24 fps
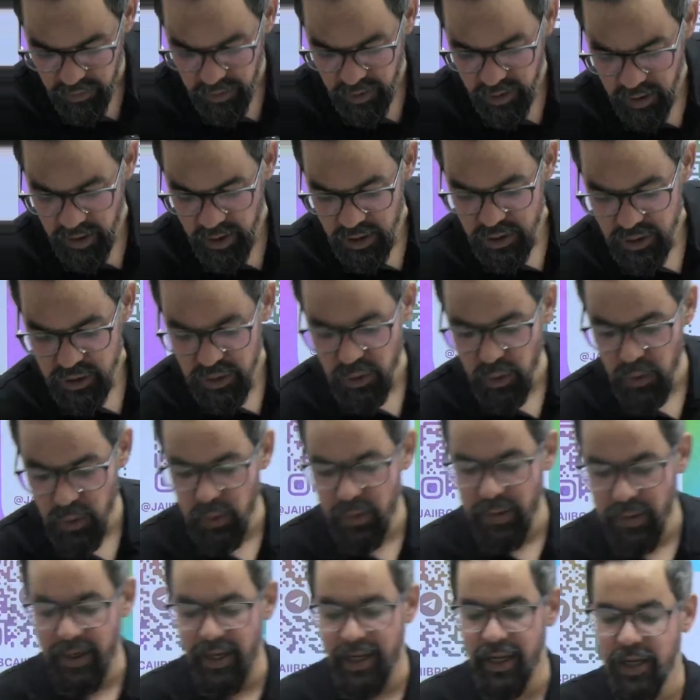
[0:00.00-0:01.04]
So,
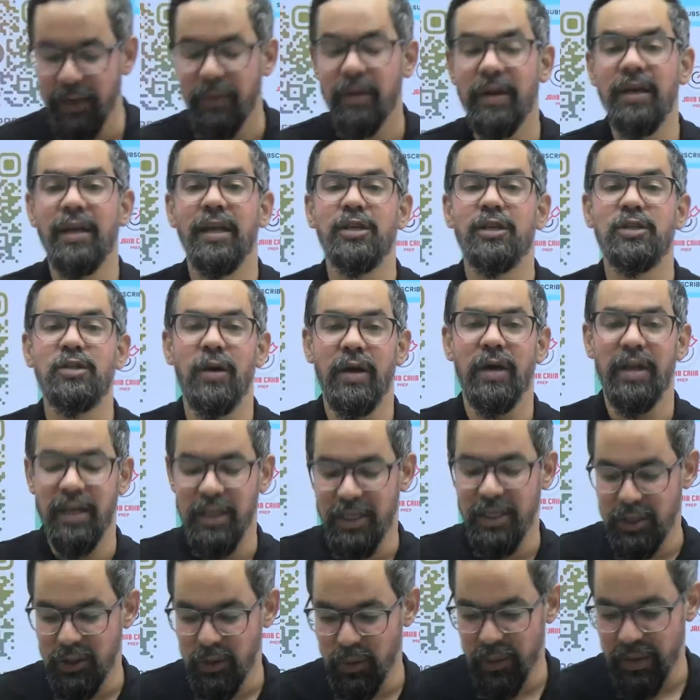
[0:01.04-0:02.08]
quickly join in so
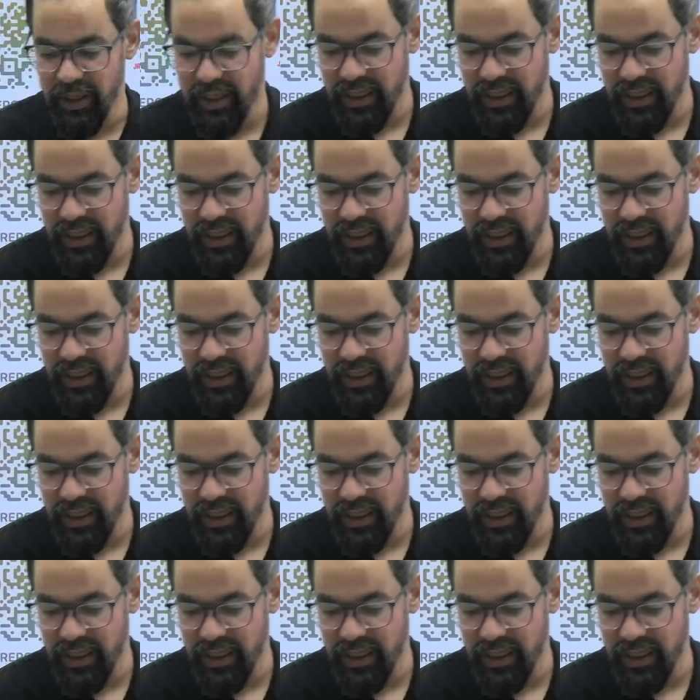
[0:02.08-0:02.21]
we can